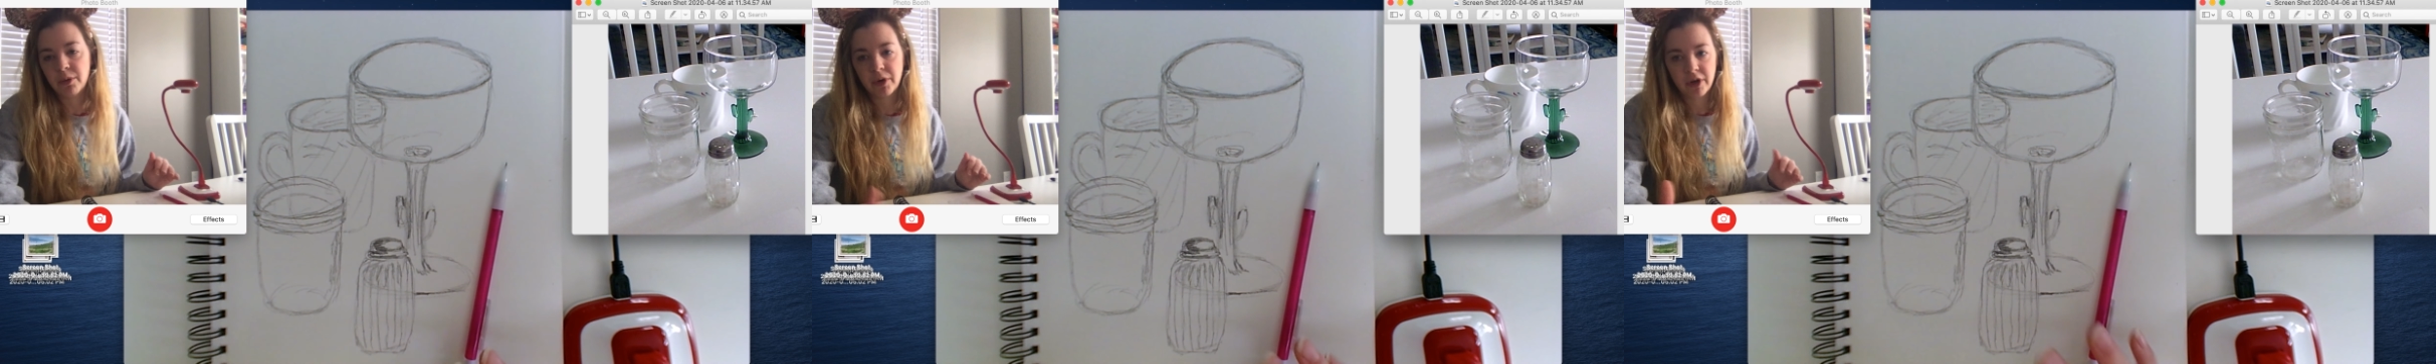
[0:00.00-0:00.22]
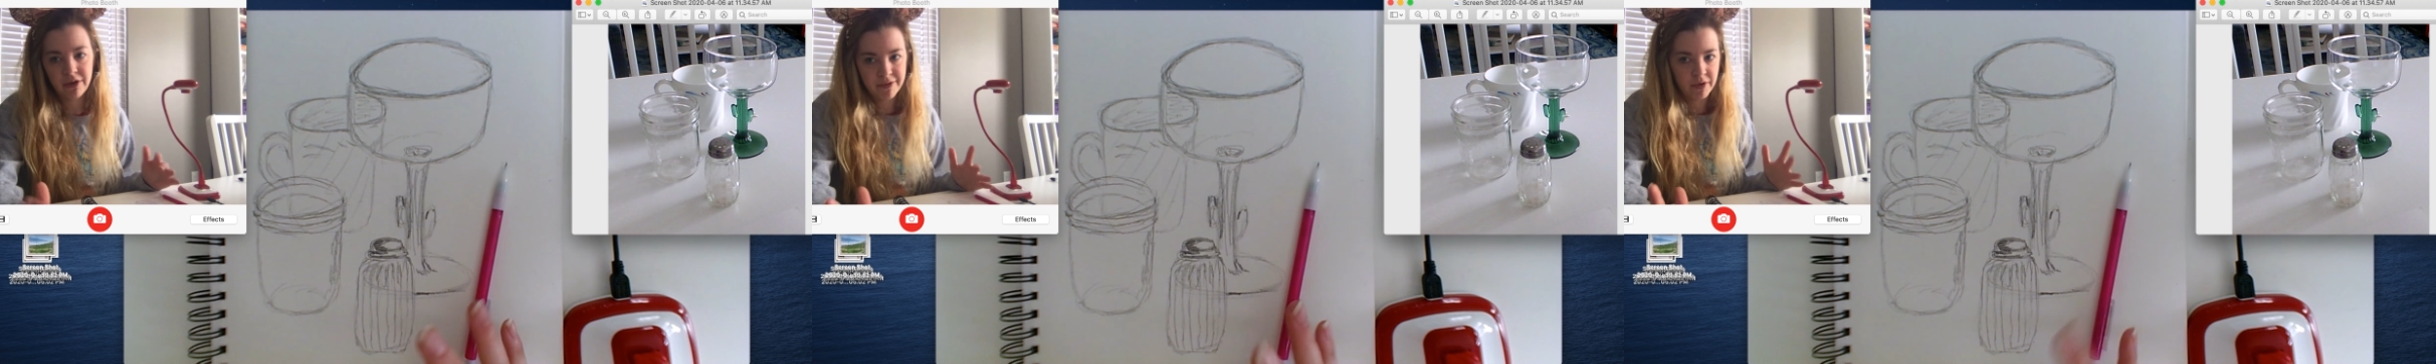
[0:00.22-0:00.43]
We're
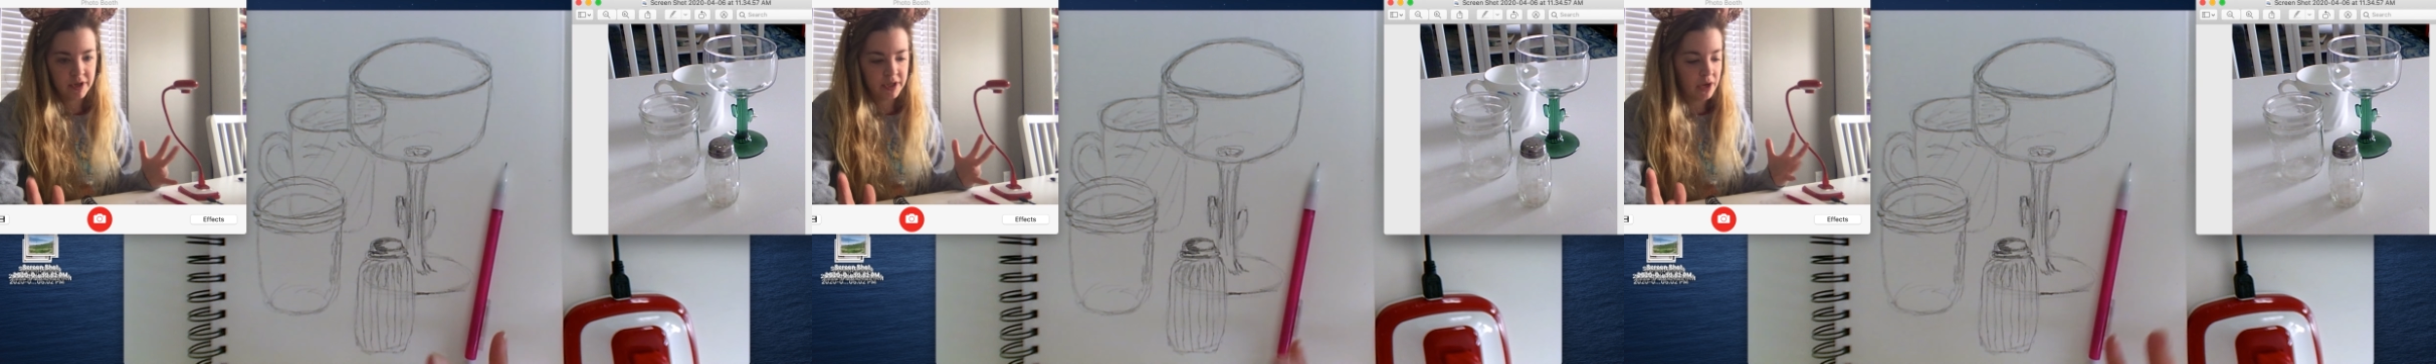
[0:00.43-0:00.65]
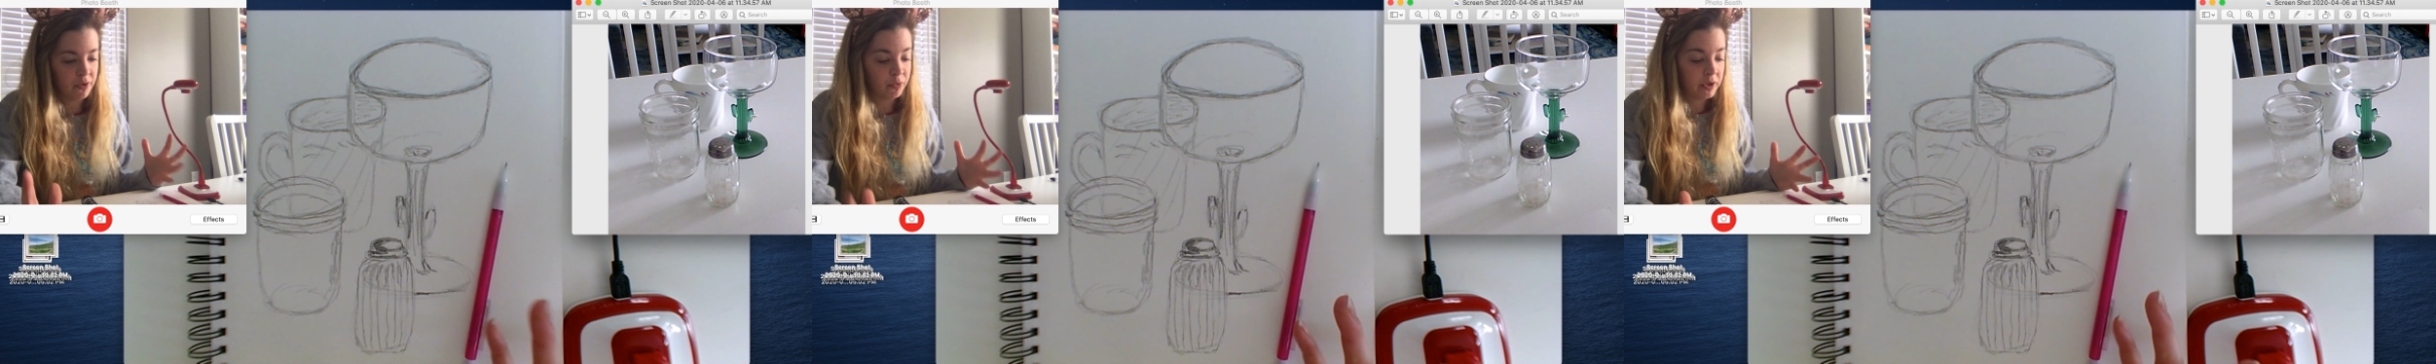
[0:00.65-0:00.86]
going to
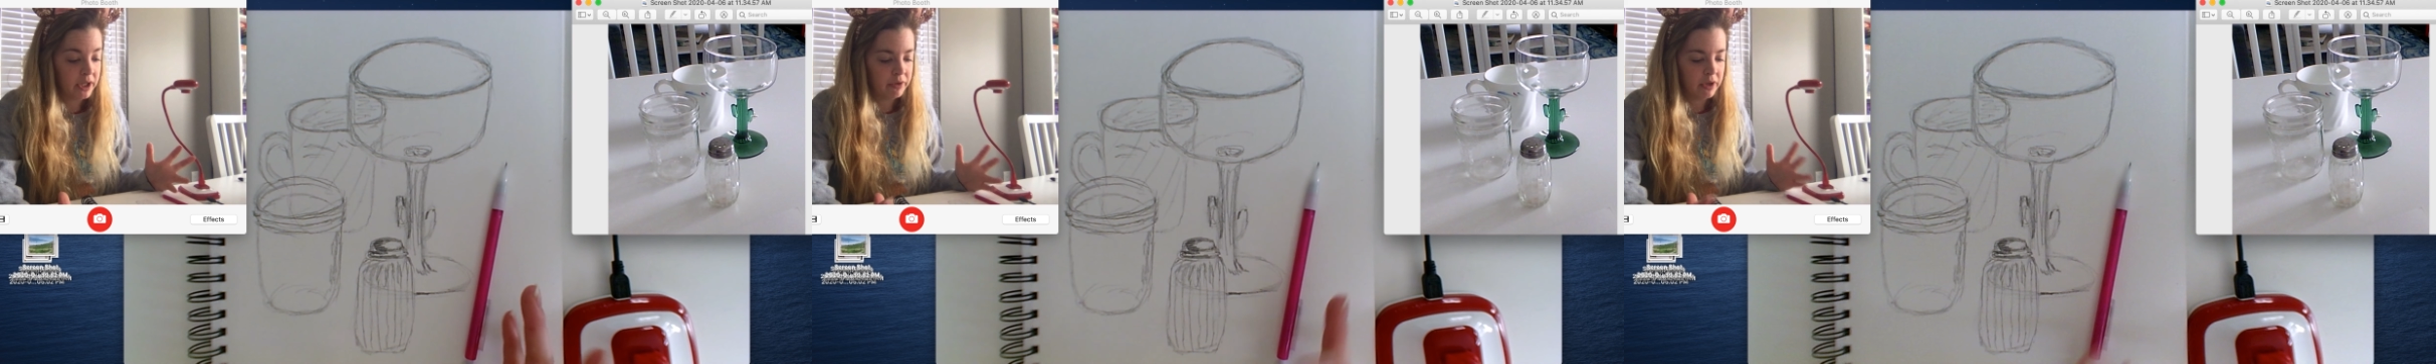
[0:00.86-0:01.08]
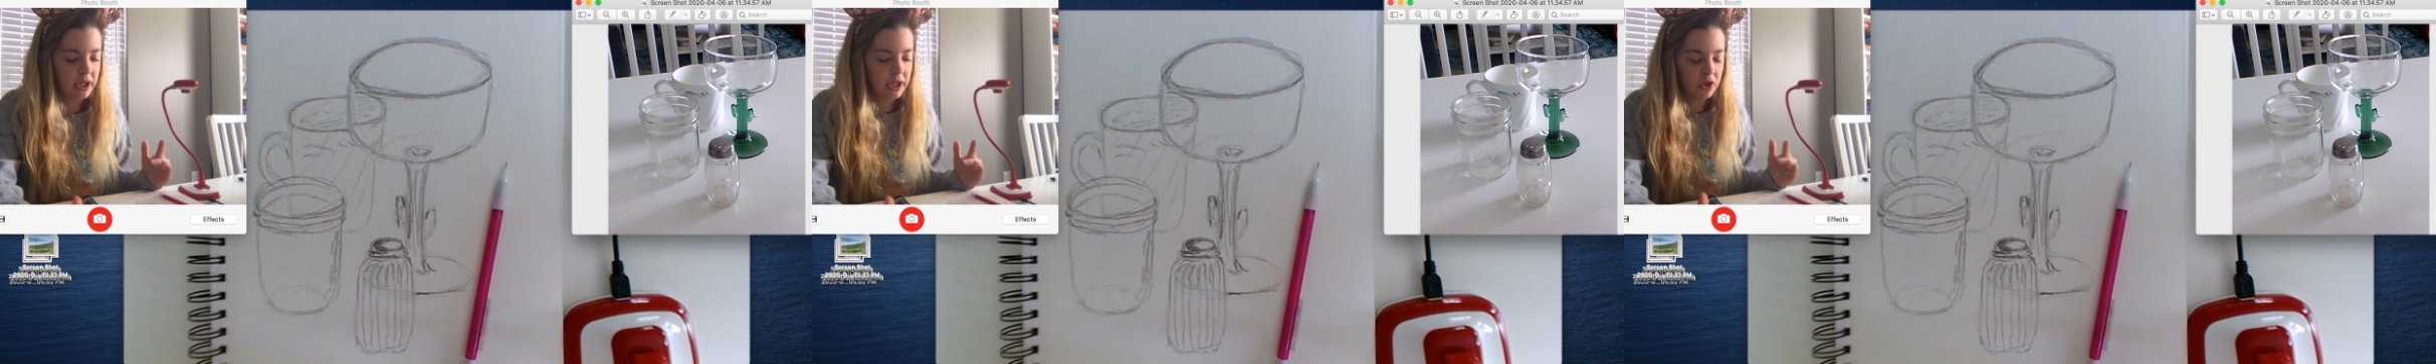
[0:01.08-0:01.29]
focus on really,
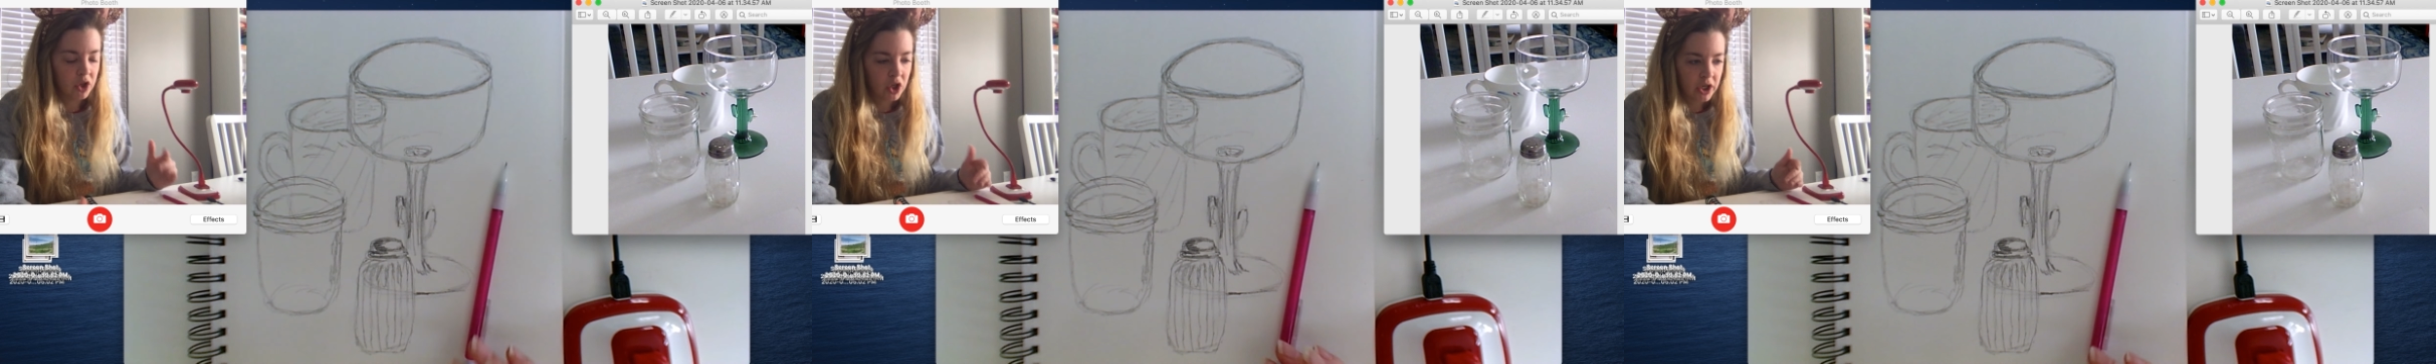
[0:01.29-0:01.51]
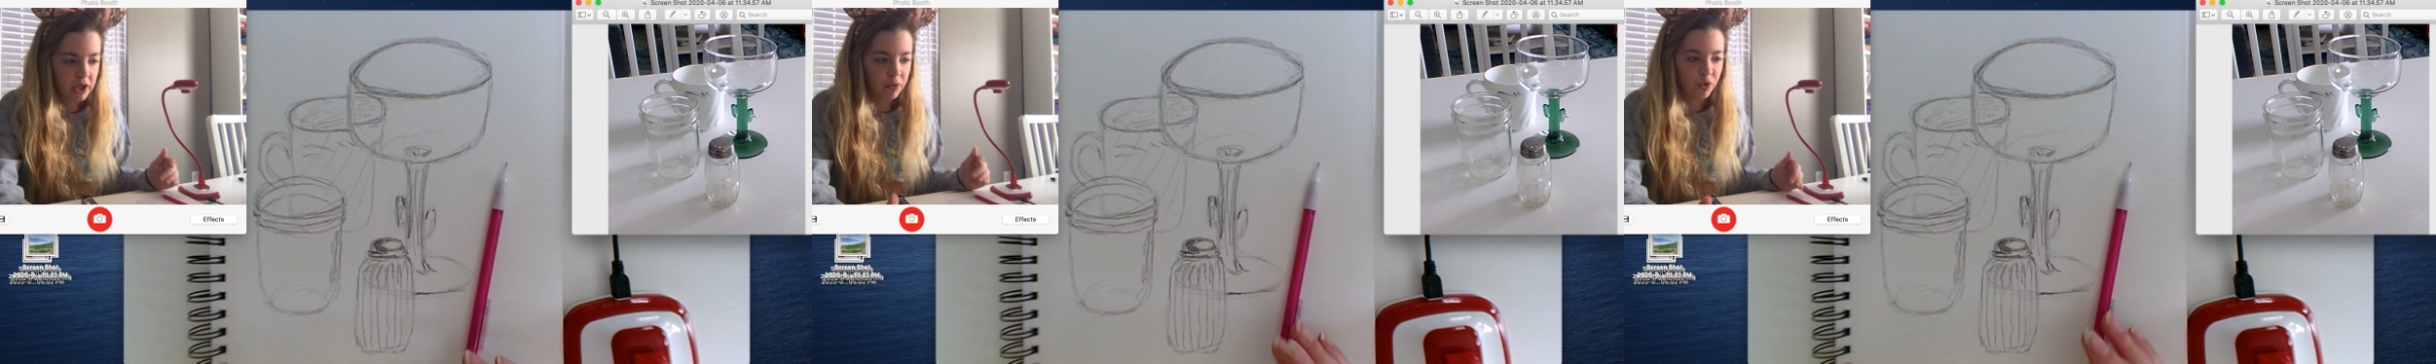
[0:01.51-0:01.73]
really looking